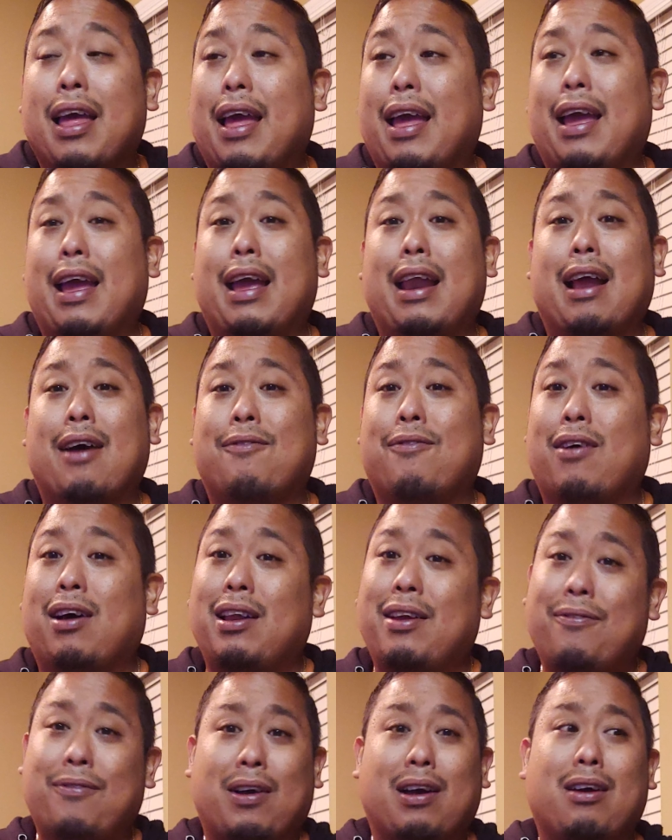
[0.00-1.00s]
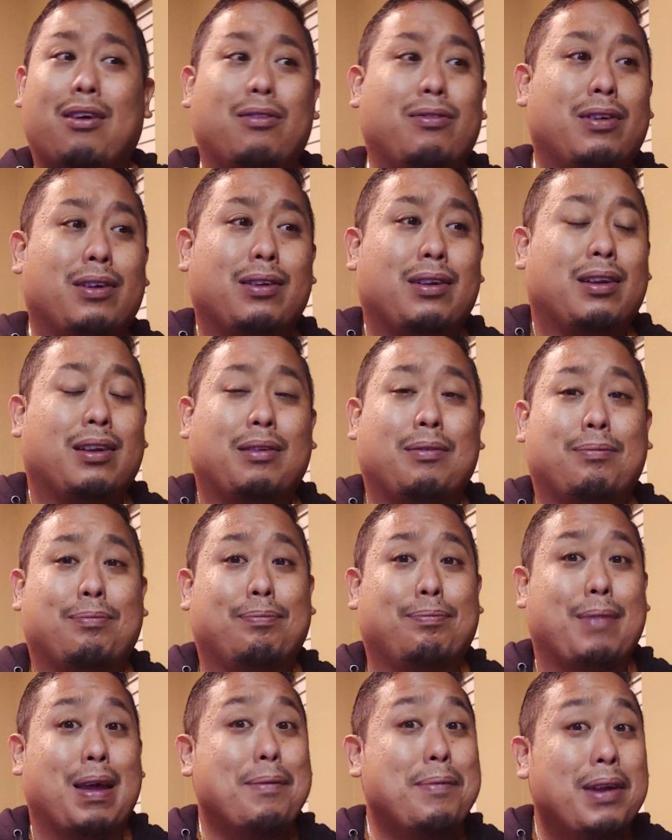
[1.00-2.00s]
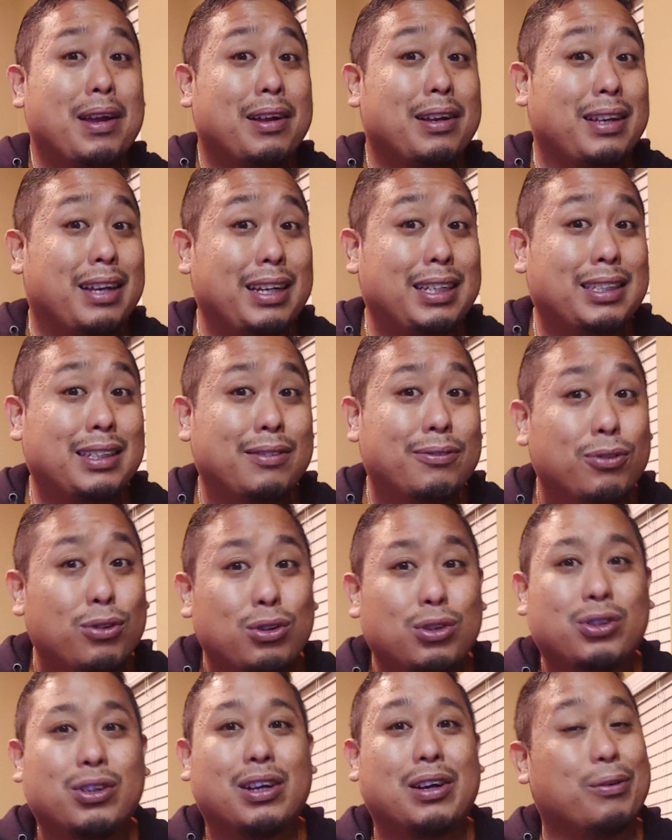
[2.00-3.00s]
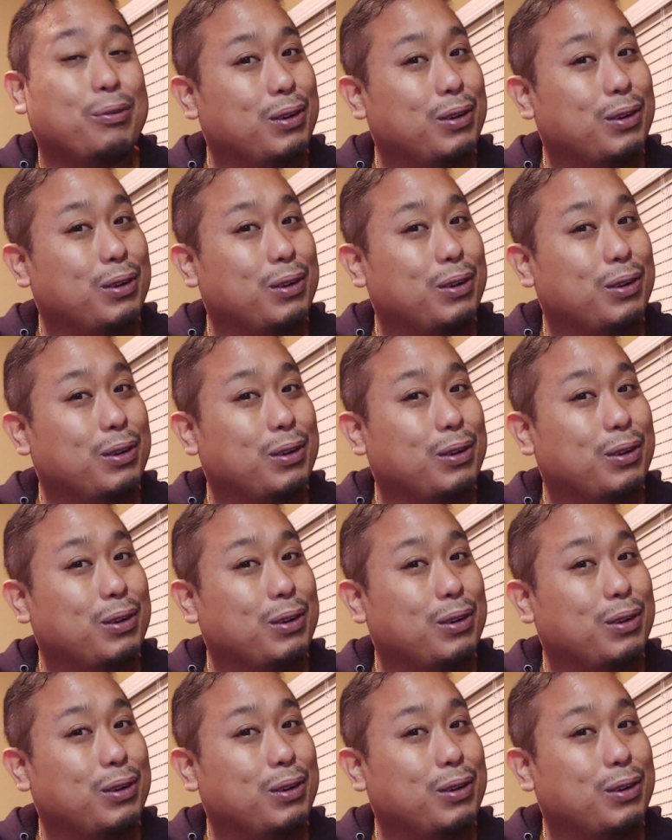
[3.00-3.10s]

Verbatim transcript: and I finally found maybe a decent food truck.